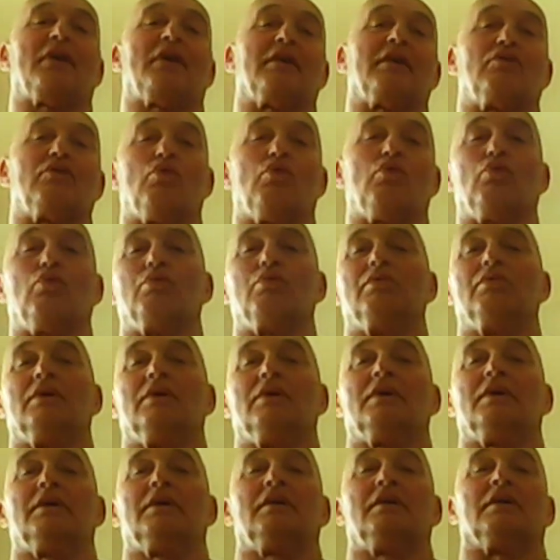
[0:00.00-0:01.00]
I go
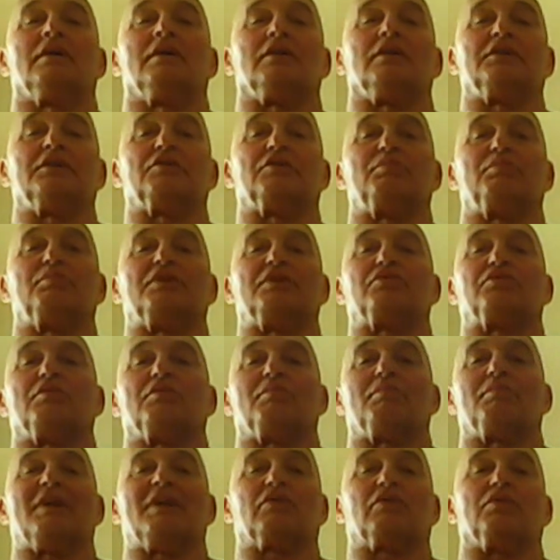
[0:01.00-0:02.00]
a little bit
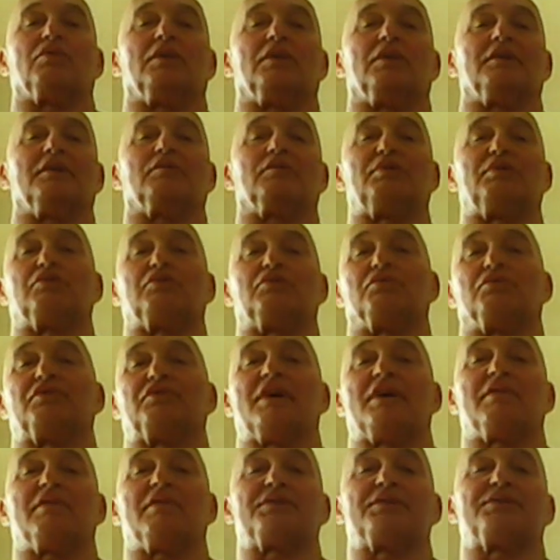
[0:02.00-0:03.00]
on balcony, a little bit on
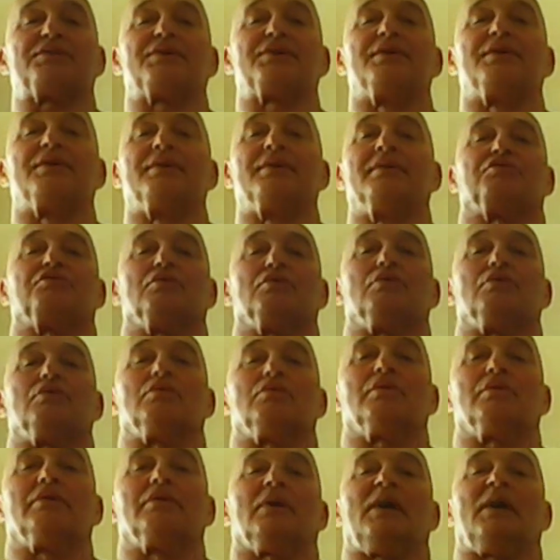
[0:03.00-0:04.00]
terrace,
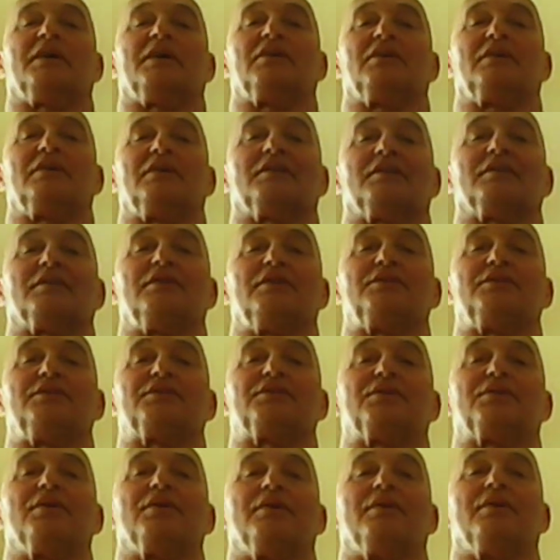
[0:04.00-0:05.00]
so I can at
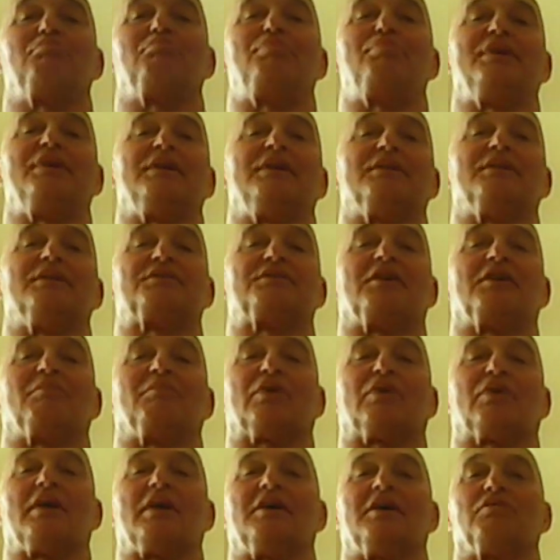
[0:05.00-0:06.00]
least be in
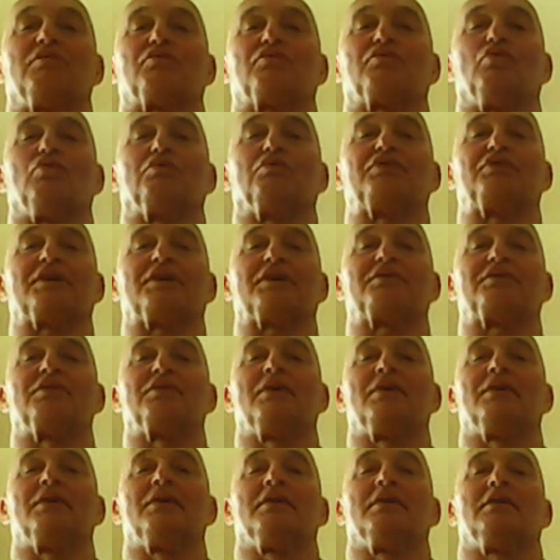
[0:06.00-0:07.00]
some kind of contact
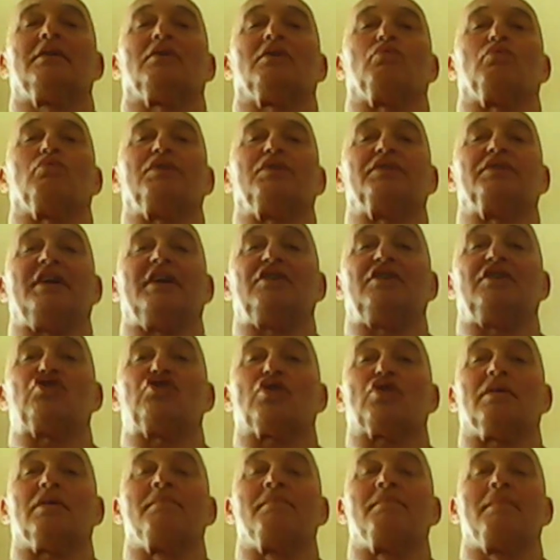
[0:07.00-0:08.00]
with
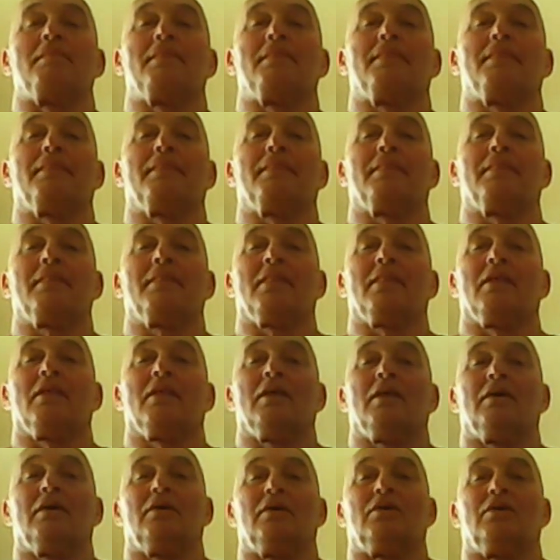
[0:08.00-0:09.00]
nature.
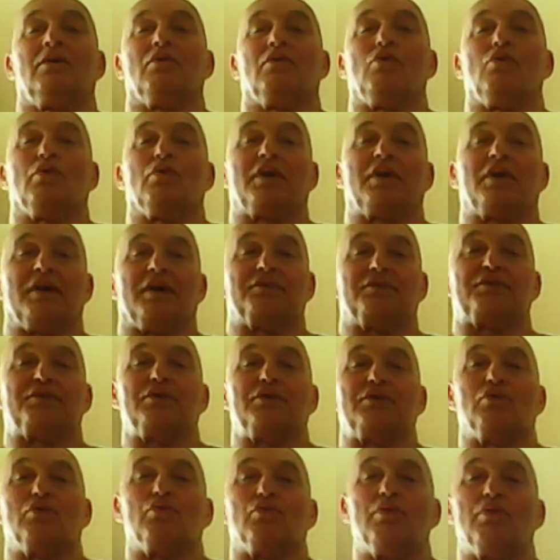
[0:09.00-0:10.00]
Okay,
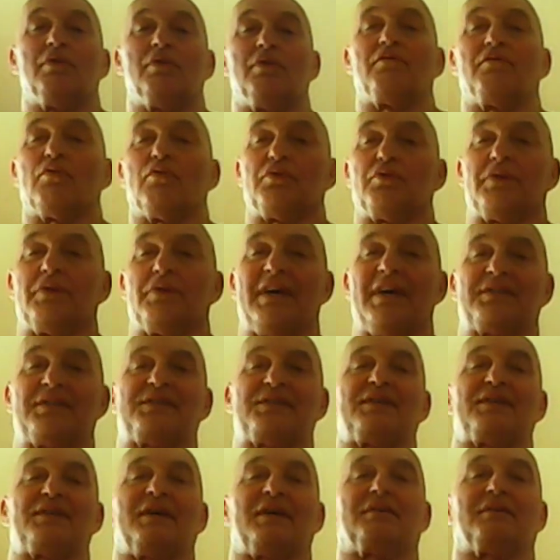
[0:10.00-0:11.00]
see you for the
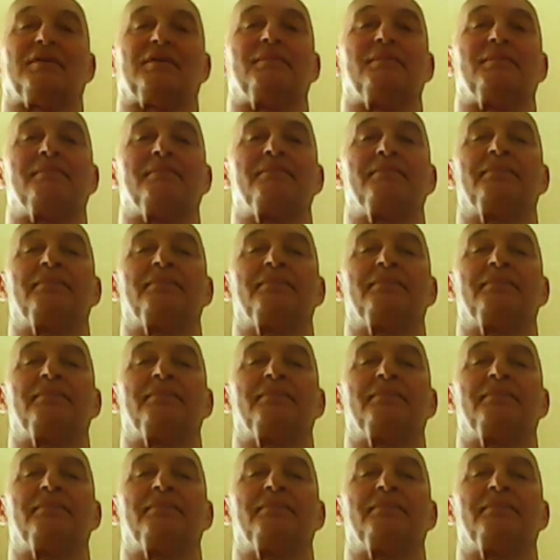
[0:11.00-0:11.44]
next set.